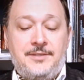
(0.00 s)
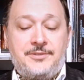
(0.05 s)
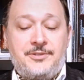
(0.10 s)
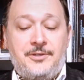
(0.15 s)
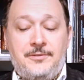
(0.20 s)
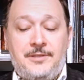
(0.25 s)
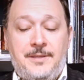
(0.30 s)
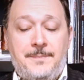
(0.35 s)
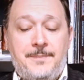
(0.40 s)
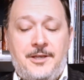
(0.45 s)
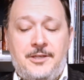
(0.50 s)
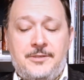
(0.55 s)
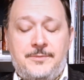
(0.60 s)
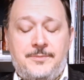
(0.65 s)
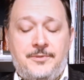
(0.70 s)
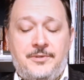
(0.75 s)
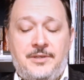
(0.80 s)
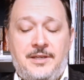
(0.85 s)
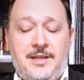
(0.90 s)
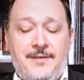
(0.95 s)
It is certainly
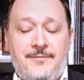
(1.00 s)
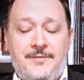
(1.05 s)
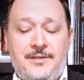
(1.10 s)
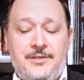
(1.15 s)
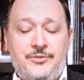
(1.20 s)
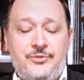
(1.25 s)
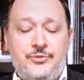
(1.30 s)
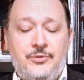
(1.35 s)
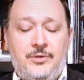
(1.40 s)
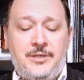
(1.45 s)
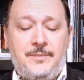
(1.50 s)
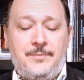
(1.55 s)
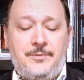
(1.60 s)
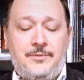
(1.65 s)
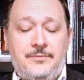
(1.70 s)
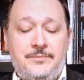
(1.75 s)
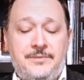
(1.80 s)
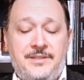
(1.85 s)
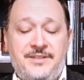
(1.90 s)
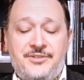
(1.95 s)
possible to have an
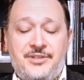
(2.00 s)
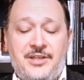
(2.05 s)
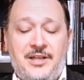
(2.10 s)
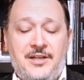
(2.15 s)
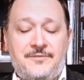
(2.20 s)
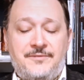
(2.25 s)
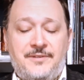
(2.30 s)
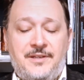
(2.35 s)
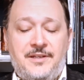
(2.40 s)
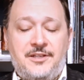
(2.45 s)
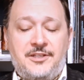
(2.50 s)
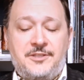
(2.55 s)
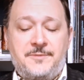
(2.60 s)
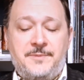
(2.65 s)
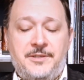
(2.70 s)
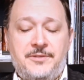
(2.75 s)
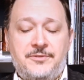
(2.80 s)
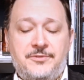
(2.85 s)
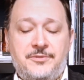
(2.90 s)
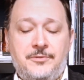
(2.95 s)
enjoyable and satisfying
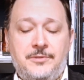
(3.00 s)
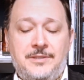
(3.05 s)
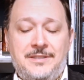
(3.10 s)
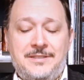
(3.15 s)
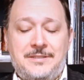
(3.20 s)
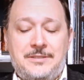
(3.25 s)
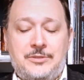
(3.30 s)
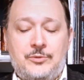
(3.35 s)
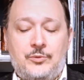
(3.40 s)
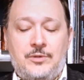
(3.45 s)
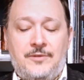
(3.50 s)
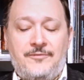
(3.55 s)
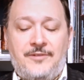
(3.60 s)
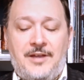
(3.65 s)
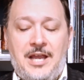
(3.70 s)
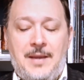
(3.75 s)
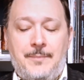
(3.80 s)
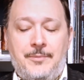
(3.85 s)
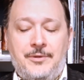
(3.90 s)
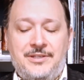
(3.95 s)
experience through this sort of
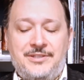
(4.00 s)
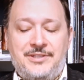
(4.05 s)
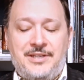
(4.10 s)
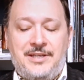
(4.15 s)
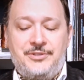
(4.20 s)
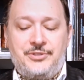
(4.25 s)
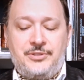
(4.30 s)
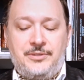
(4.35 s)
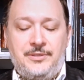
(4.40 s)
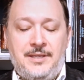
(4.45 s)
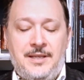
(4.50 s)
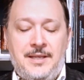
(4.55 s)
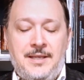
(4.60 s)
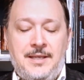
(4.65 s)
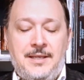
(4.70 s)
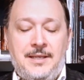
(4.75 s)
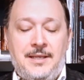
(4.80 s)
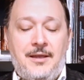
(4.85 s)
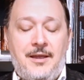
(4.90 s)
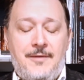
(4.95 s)
hybridization.
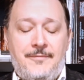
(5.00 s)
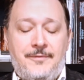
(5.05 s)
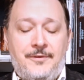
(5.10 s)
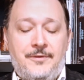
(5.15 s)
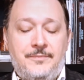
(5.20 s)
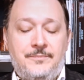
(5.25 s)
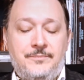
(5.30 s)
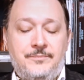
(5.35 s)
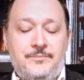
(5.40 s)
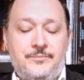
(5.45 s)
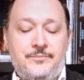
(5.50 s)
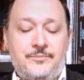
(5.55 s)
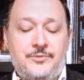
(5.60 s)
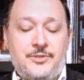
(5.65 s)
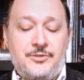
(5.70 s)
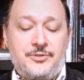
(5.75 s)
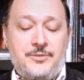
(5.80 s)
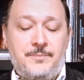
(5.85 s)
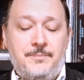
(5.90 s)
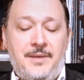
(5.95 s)
However,
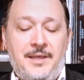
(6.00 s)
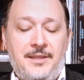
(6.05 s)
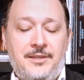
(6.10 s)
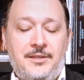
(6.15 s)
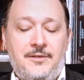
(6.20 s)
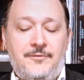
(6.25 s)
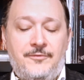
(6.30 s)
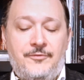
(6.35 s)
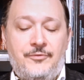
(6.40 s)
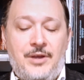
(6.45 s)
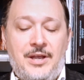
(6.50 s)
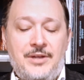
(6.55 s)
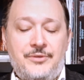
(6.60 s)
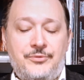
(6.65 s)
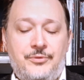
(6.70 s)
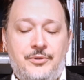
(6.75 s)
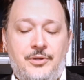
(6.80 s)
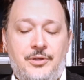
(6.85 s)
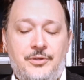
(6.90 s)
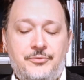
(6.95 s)
such a method of
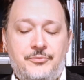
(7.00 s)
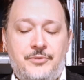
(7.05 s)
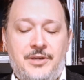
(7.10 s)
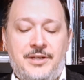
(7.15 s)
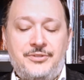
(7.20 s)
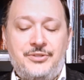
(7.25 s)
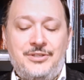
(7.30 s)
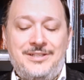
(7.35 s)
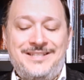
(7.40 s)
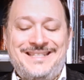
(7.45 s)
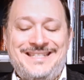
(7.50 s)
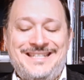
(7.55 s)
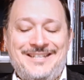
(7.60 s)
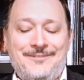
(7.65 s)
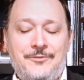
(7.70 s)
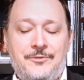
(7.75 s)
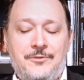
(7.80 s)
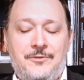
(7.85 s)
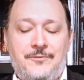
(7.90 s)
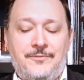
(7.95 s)
gradual alteration is
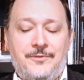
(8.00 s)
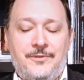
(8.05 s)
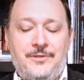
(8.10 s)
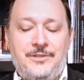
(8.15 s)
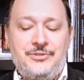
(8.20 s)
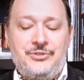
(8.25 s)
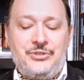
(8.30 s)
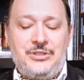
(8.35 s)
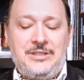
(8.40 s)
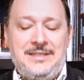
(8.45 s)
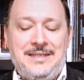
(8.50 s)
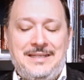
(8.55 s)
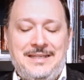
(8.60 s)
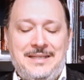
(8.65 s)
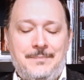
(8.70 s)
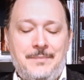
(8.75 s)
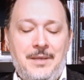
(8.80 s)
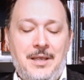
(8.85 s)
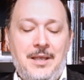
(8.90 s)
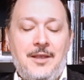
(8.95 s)
difficult for the
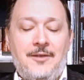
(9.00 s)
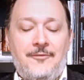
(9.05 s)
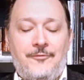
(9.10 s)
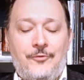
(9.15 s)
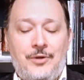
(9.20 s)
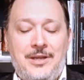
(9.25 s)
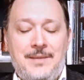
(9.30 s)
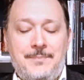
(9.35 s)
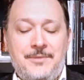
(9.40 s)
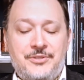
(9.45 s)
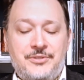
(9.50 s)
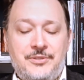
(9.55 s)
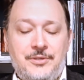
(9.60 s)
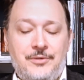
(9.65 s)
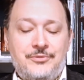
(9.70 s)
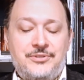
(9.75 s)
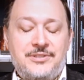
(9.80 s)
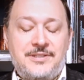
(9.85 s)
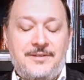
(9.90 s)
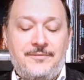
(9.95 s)
GM, for he must
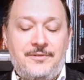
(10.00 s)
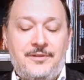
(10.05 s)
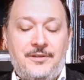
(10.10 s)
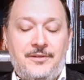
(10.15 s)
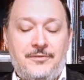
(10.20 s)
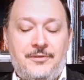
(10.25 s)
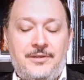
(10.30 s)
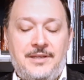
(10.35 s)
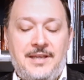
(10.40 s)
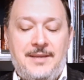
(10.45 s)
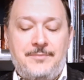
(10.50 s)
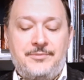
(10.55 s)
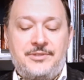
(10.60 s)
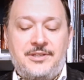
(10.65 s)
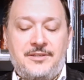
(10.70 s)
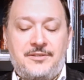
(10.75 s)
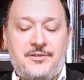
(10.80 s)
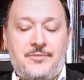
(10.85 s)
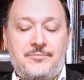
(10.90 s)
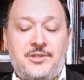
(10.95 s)
know several other game
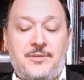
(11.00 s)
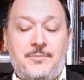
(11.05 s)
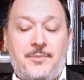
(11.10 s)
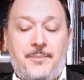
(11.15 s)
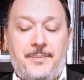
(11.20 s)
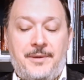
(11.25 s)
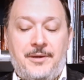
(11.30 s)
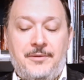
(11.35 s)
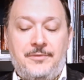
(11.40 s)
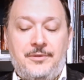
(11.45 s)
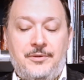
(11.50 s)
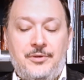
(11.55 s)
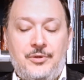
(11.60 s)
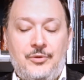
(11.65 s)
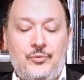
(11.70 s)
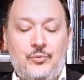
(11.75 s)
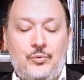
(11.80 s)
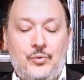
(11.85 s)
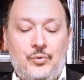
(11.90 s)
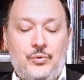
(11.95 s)
systems and prepare the
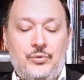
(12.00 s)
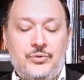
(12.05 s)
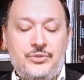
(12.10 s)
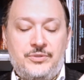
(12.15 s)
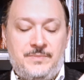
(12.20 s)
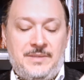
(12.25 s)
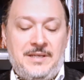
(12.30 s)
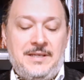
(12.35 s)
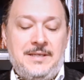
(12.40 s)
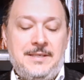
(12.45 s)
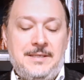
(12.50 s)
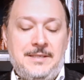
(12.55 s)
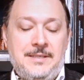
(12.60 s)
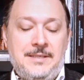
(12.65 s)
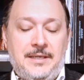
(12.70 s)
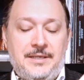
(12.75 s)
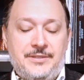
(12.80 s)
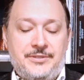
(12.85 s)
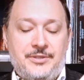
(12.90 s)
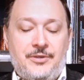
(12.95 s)
new rules.
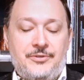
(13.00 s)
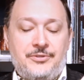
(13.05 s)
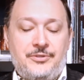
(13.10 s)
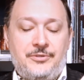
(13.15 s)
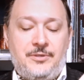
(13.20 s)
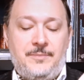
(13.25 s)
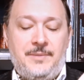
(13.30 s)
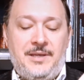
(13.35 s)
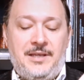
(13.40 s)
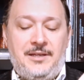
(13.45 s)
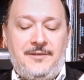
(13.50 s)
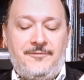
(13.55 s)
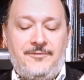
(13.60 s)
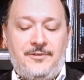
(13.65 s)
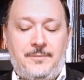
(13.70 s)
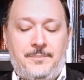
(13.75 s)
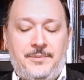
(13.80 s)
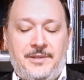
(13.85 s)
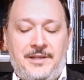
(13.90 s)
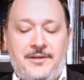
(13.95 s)
It is also demanding
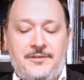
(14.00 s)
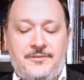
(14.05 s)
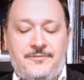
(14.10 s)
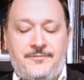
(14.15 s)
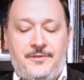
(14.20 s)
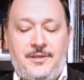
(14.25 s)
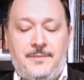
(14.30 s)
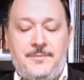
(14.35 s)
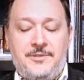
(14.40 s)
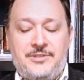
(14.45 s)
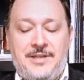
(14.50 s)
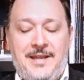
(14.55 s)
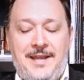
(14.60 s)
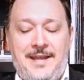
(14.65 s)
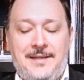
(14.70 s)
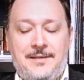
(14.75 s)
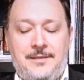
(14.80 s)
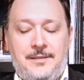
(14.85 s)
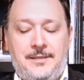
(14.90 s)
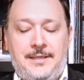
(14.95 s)
for the players, for they must
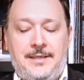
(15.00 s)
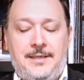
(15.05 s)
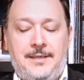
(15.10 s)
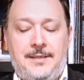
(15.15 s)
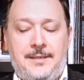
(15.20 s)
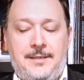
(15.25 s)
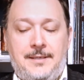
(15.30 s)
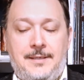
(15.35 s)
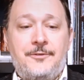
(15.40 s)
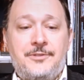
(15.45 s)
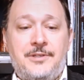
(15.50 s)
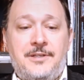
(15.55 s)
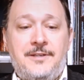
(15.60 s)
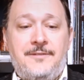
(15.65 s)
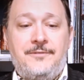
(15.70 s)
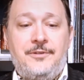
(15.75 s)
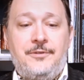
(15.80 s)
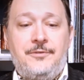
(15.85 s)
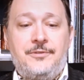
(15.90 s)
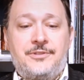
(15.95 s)
handle a diversity
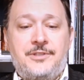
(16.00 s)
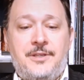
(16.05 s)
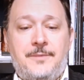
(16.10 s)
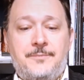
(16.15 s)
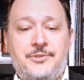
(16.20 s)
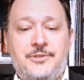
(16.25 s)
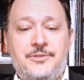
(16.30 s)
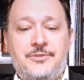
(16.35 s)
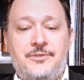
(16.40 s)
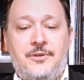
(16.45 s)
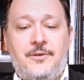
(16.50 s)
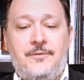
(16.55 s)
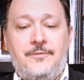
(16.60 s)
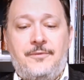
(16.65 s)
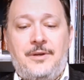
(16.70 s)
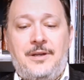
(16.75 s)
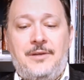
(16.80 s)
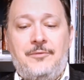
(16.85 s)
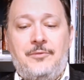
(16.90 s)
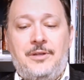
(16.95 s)
of new assumptions
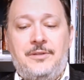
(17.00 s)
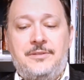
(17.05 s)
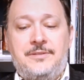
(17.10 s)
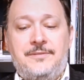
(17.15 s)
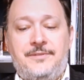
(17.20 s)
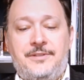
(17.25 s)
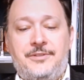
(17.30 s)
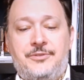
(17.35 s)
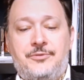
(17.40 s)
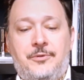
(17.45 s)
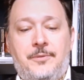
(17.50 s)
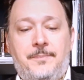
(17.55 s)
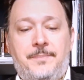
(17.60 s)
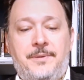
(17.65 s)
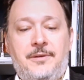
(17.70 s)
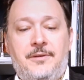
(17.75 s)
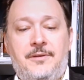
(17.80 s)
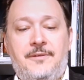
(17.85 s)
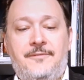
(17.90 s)
over a relatively short